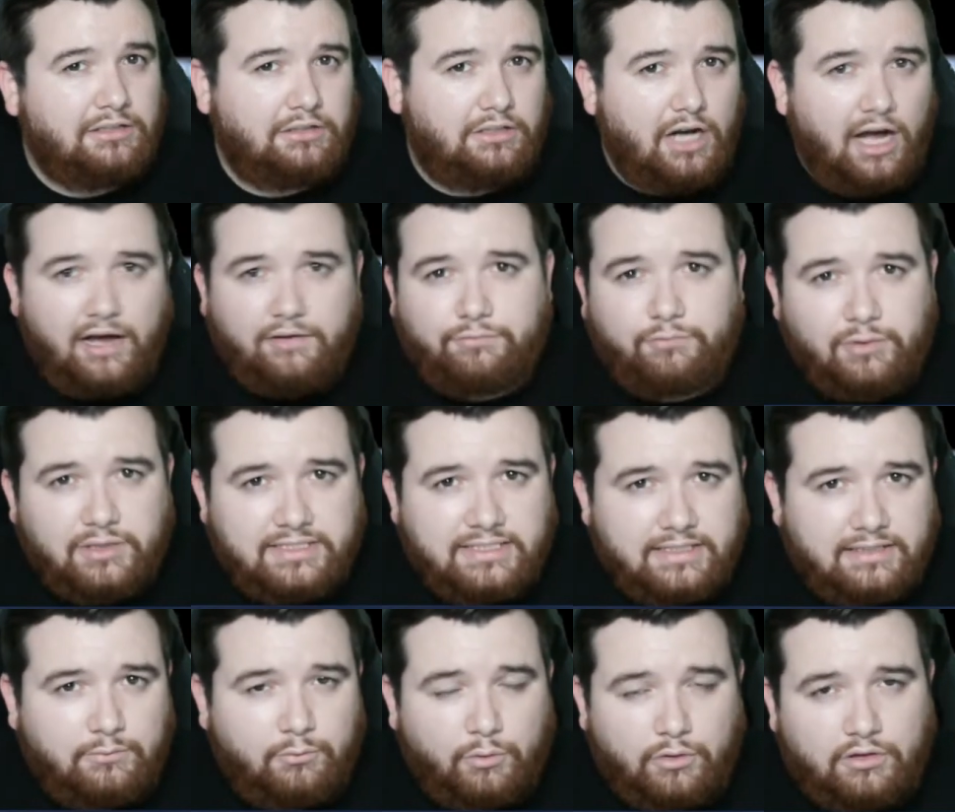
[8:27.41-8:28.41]
Goff
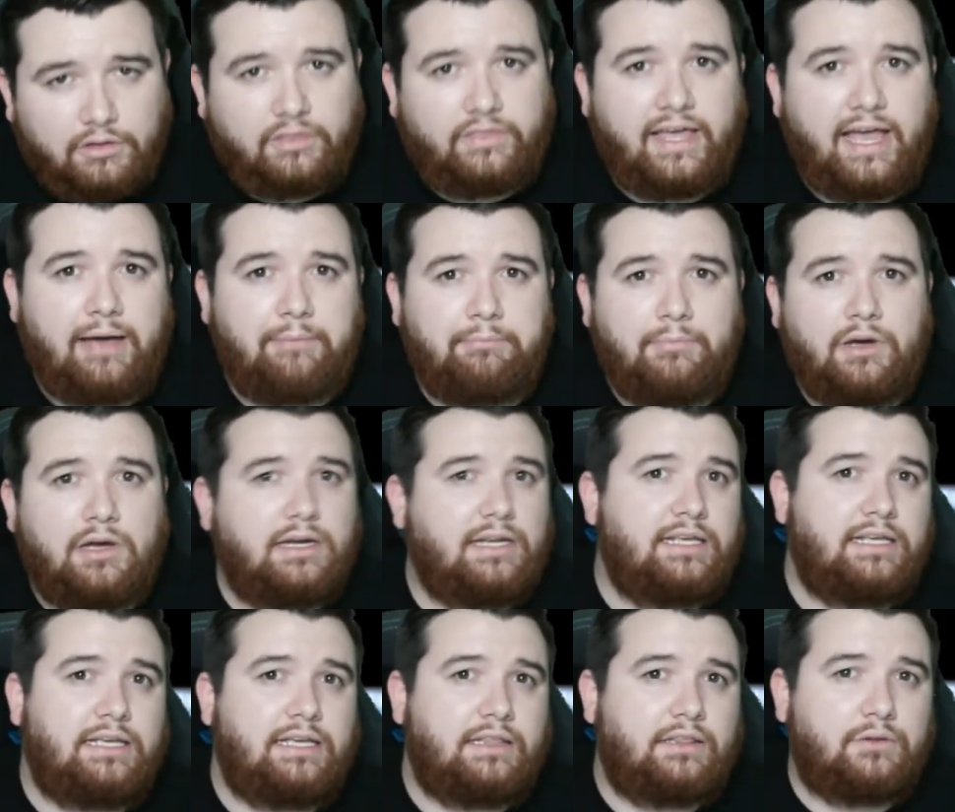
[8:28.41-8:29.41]
wasn't worth that
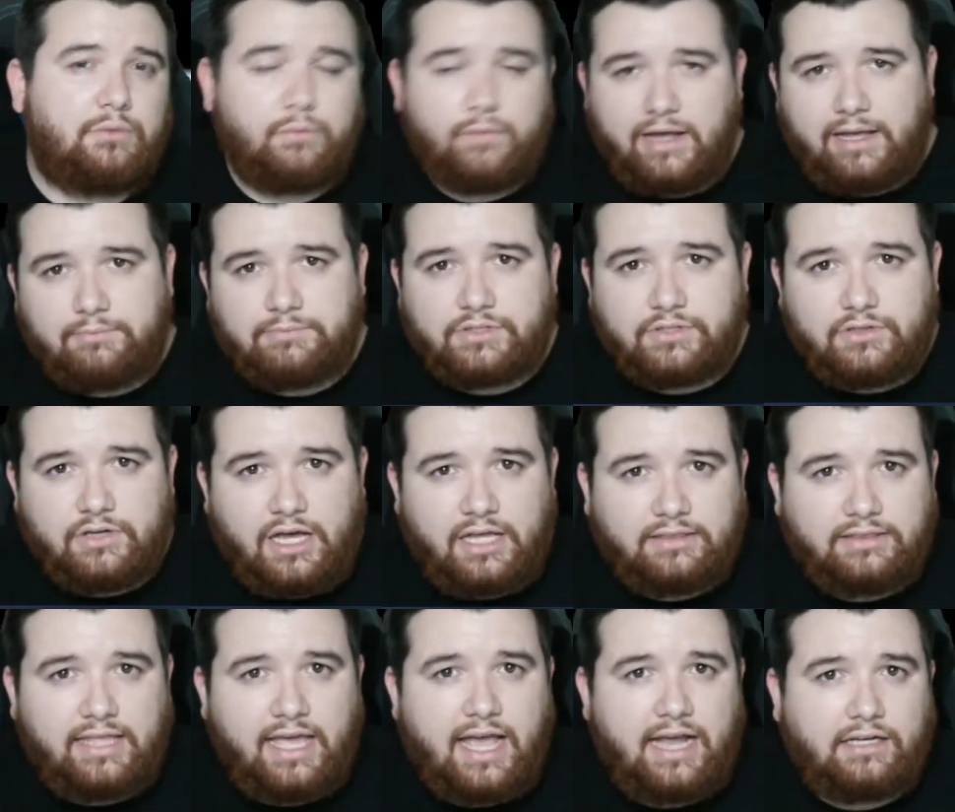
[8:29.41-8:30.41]
money and the Rams are
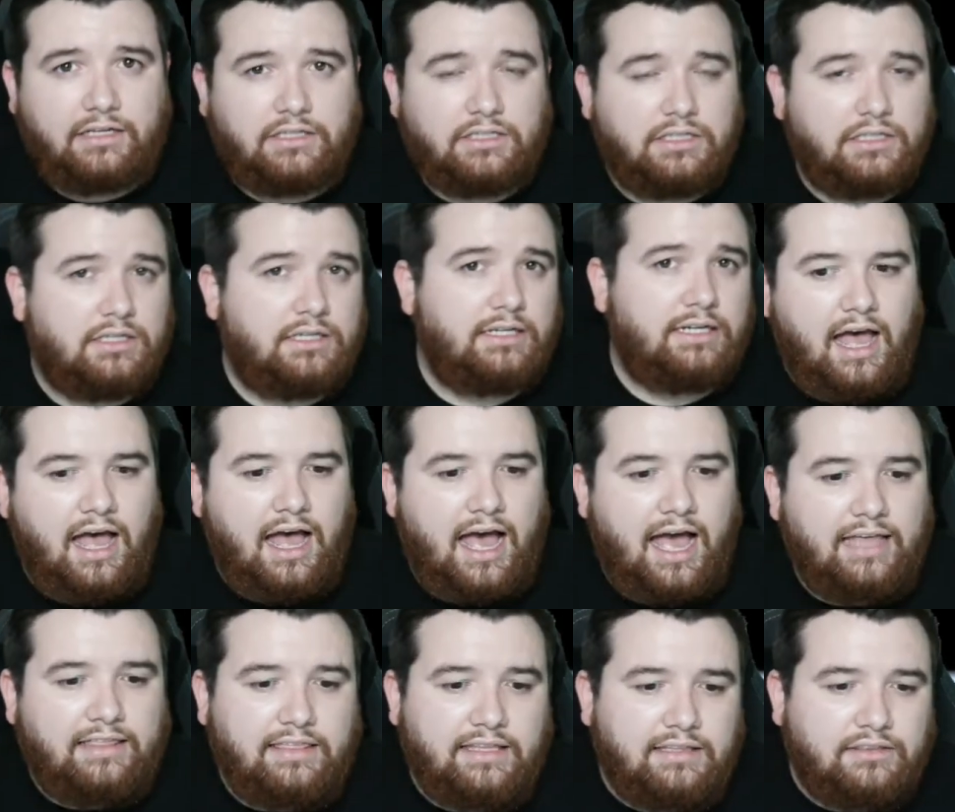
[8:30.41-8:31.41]
not that good,
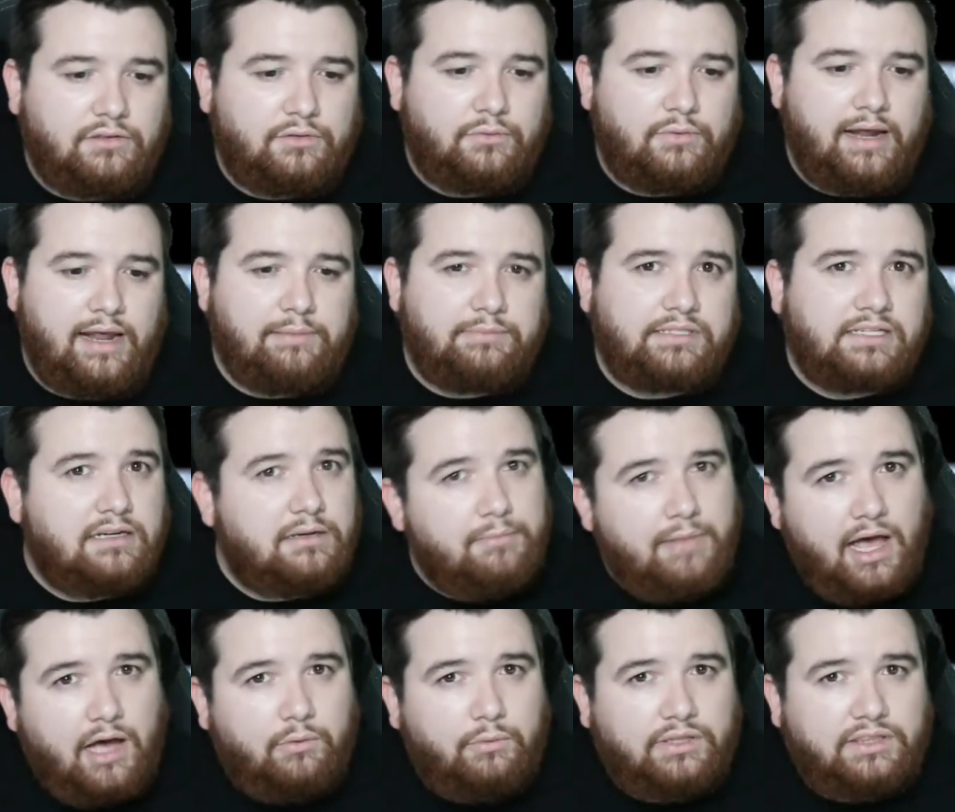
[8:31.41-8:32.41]
I think the Rams come
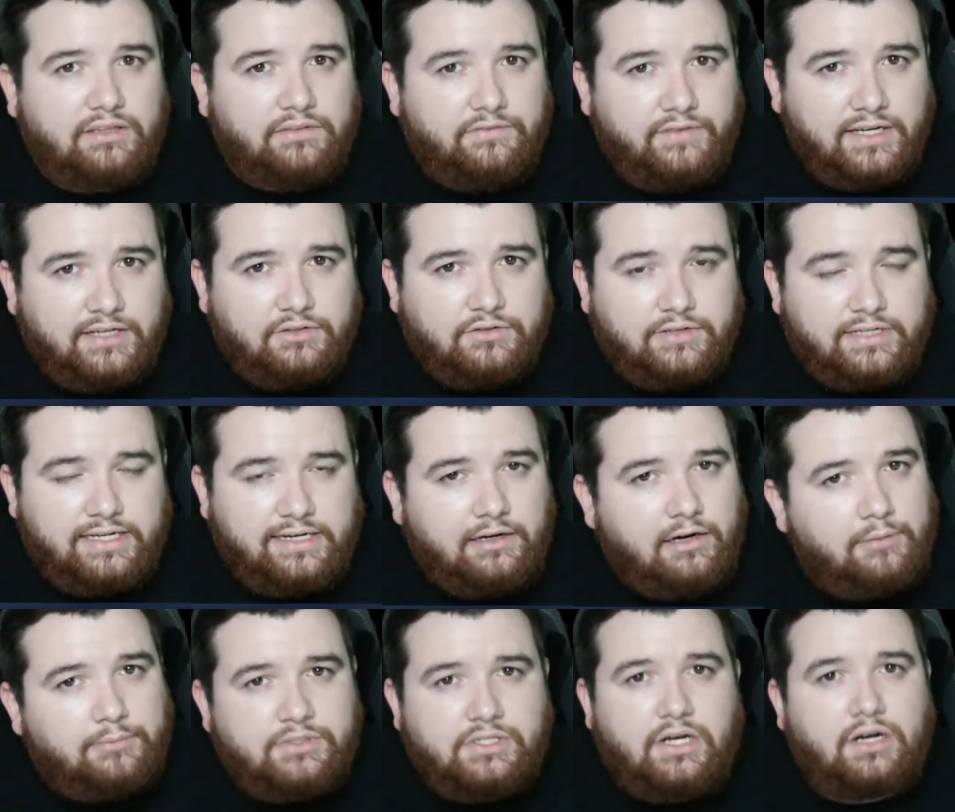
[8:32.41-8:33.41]
out with the victory here.
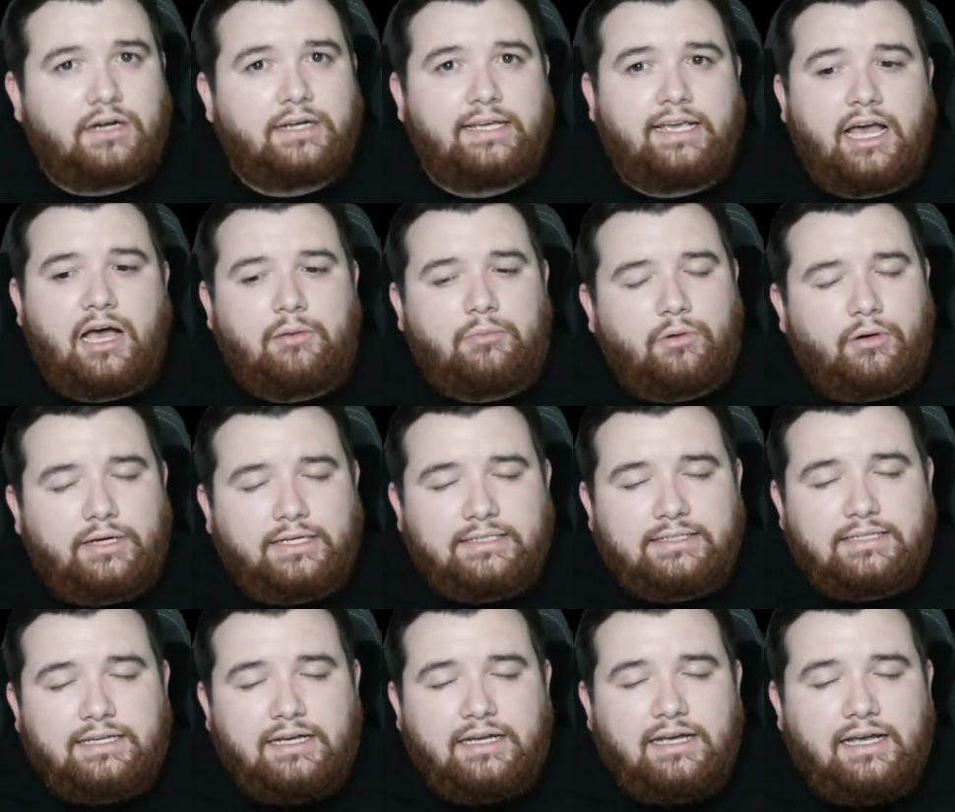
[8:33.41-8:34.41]
I'm sorry, Cowboys.